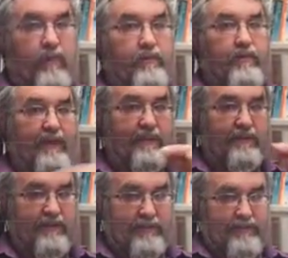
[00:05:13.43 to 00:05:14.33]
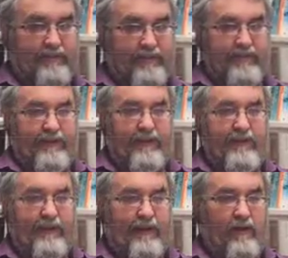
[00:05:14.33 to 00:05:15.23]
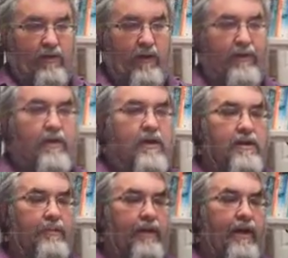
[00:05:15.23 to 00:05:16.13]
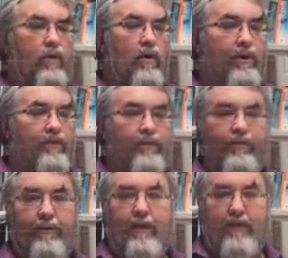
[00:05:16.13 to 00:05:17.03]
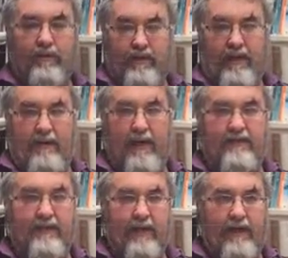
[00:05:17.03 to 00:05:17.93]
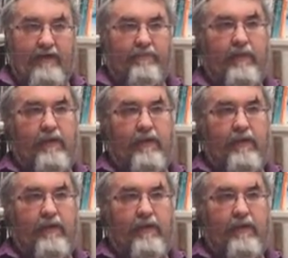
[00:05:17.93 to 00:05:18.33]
We will get to some of them in detail later on, but I wanted to put them out there as a kind of,